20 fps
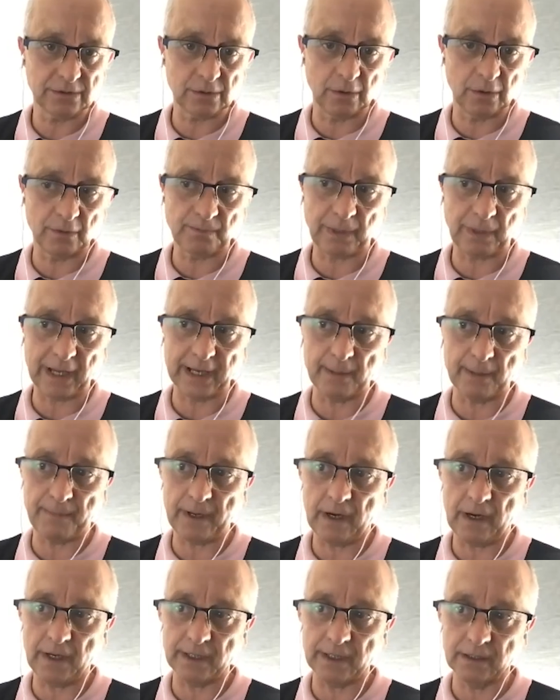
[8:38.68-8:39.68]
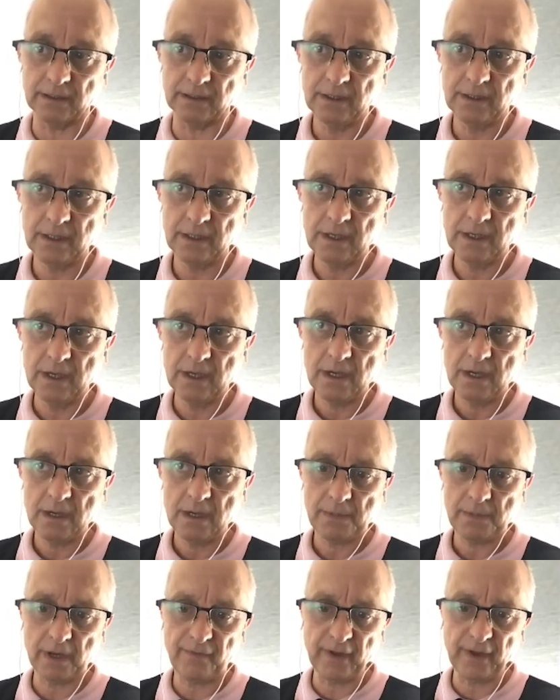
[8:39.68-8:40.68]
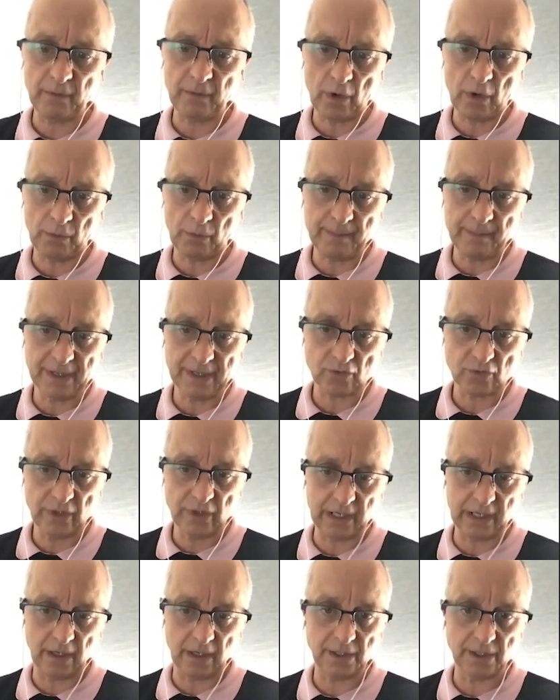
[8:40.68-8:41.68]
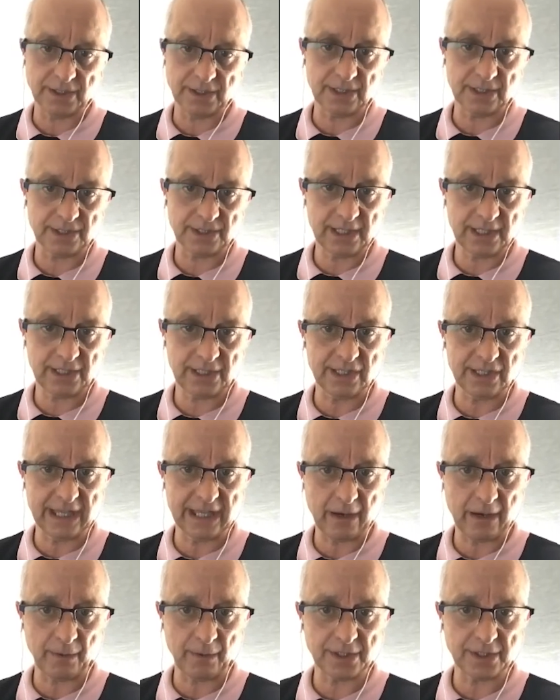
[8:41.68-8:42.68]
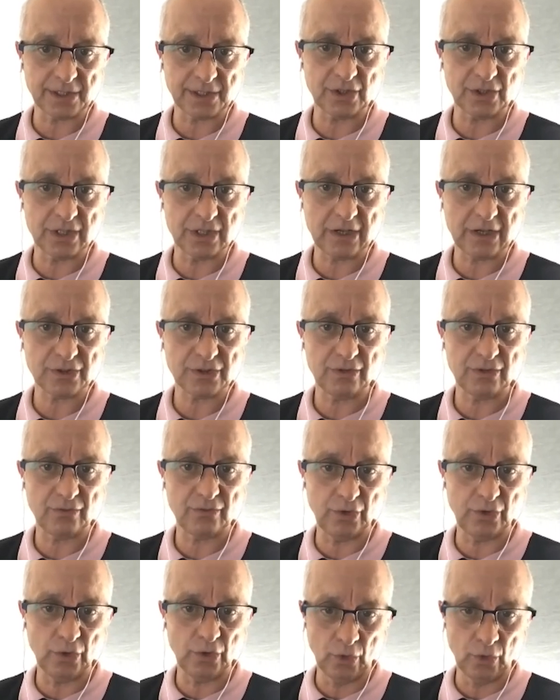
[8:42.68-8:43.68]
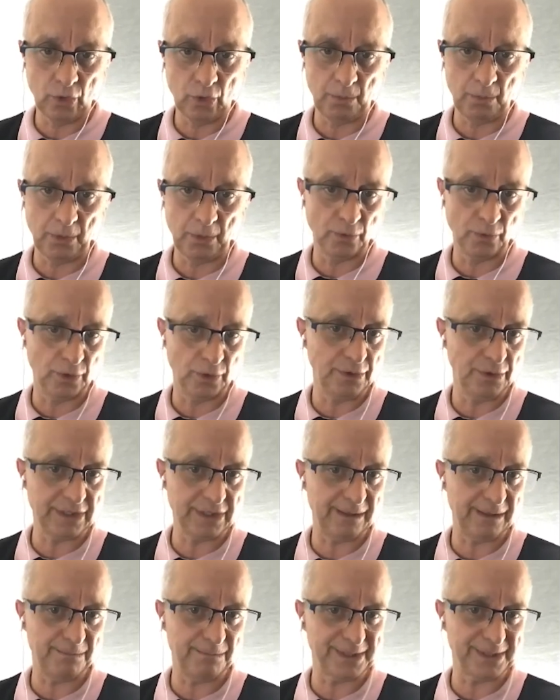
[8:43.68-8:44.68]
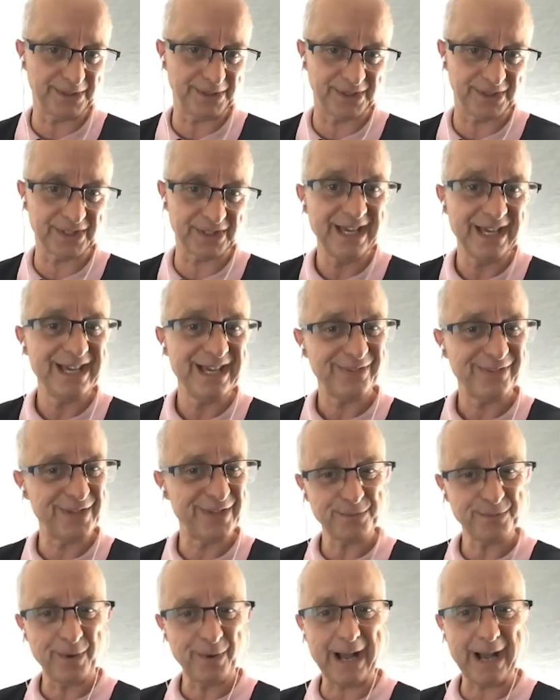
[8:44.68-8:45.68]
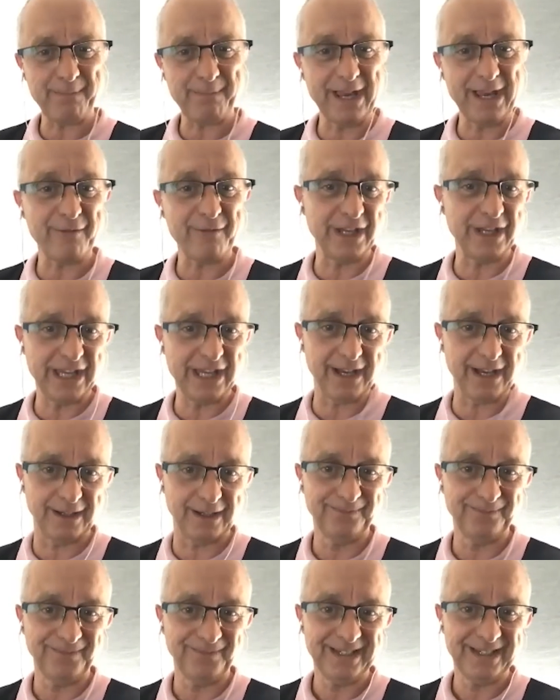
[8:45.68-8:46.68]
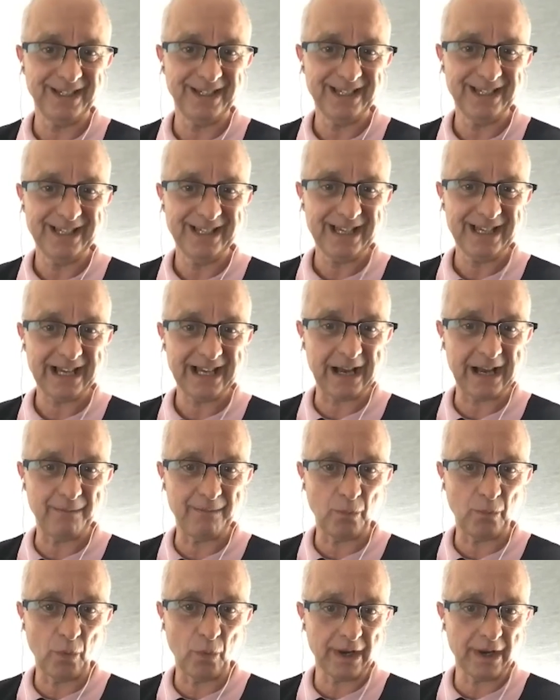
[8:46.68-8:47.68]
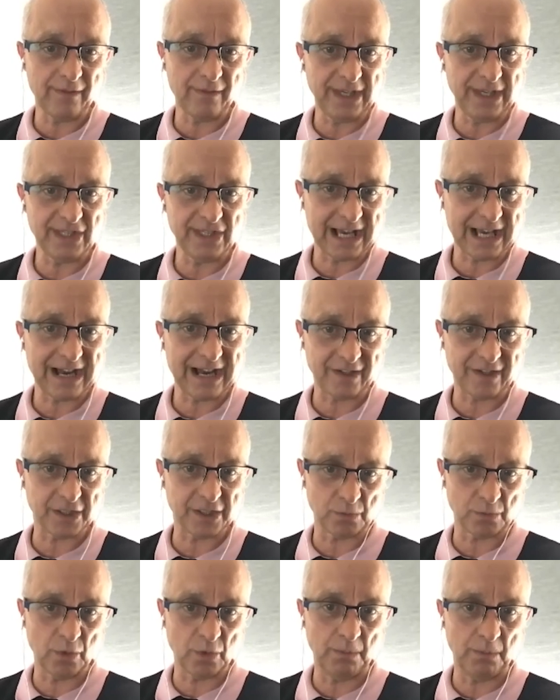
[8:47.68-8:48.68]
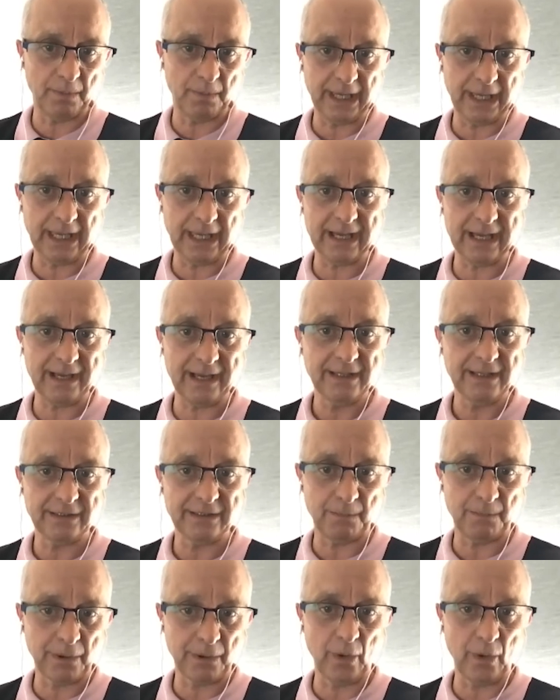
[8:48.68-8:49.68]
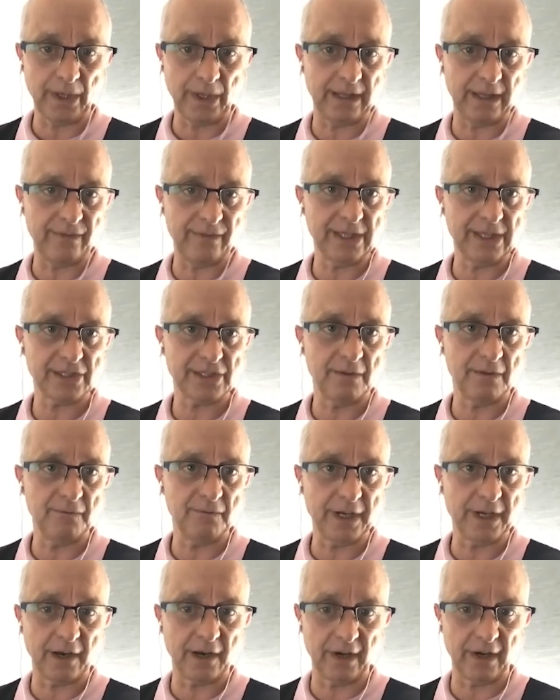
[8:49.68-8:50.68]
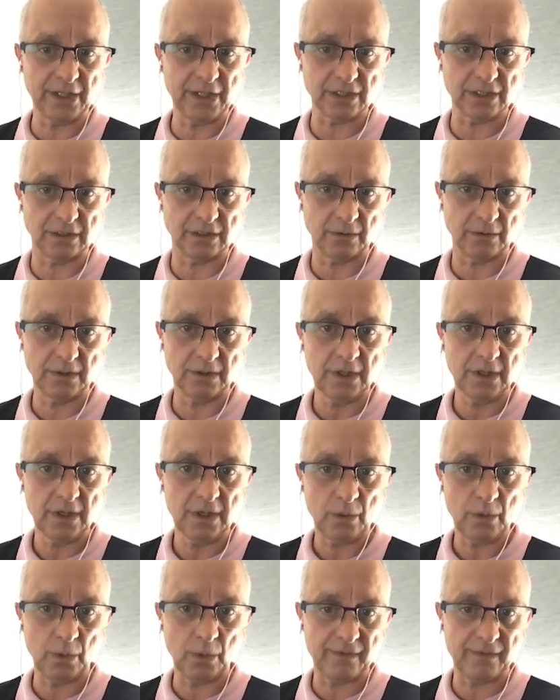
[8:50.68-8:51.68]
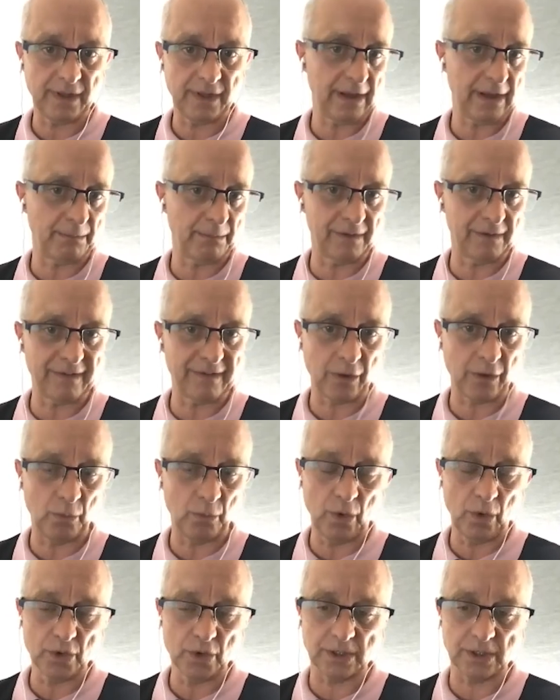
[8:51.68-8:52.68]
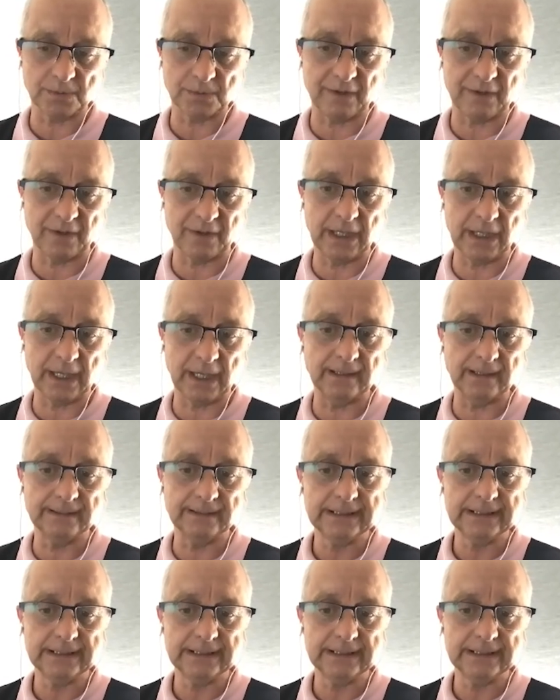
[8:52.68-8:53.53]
to have played a part in. But I think what we must realise is this now is just normal routine business. This will happen every year. One of these carriers will be deployed in this configuration with a number of other warships every year.